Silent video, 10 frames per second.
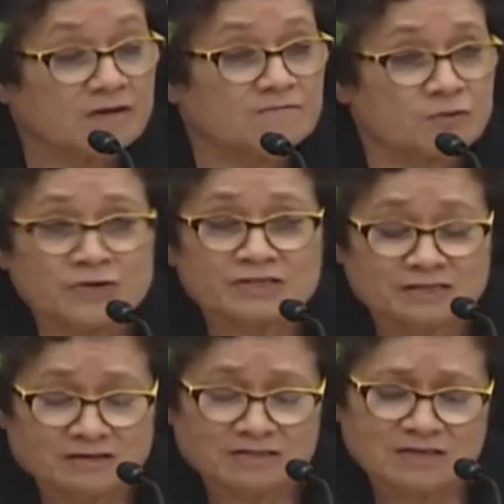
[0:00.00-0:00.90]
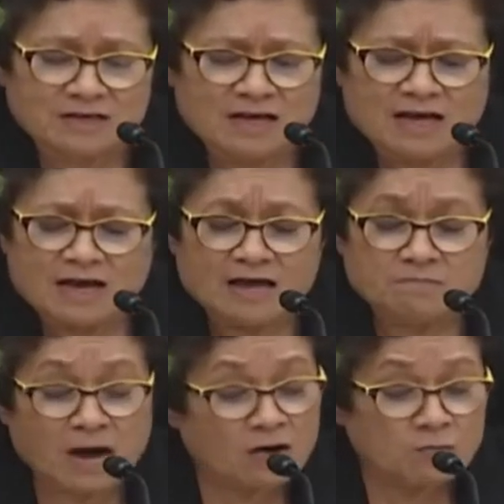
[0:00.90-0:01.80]
For instance, a
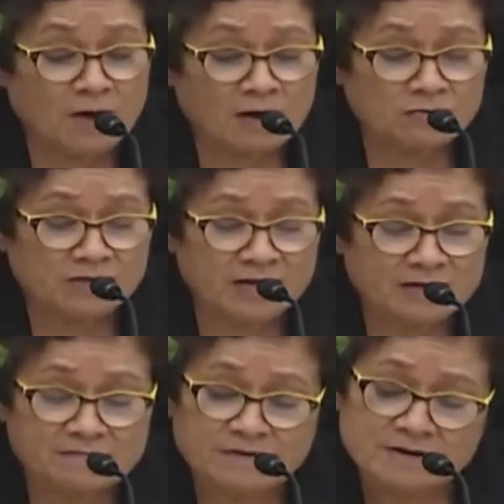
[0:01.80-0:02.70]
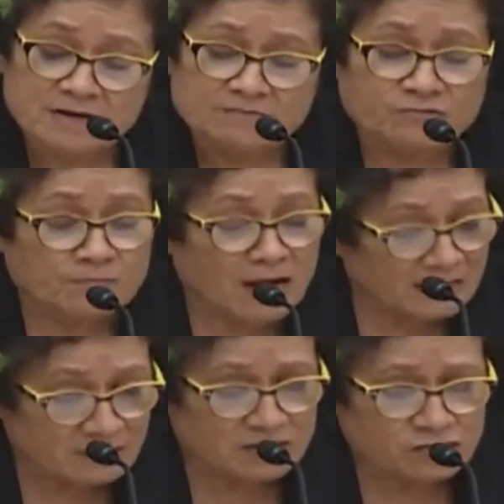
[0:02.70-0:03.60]
Pago Pago native from
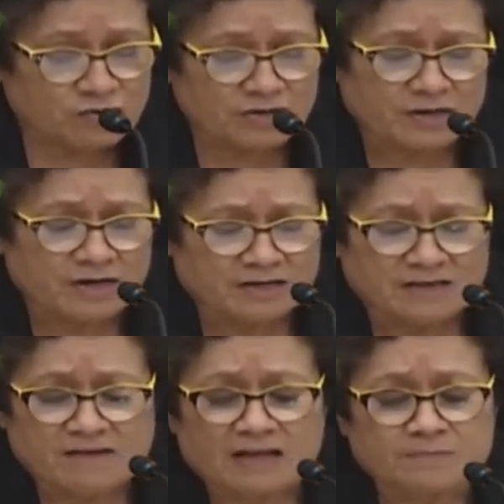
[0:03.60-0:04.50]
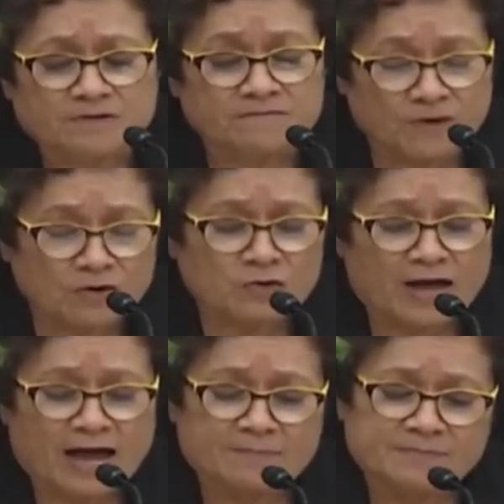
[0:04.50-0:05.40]
my district developed a photo
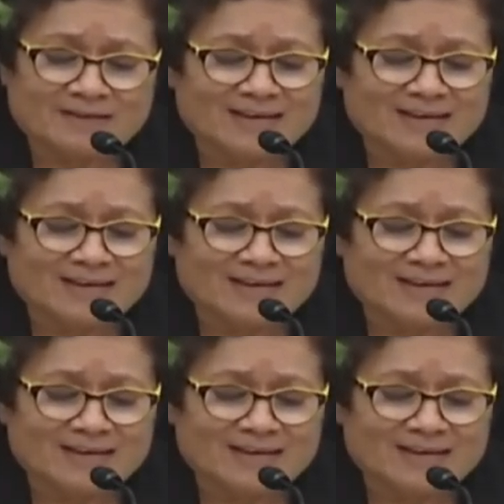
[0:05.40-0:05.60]
app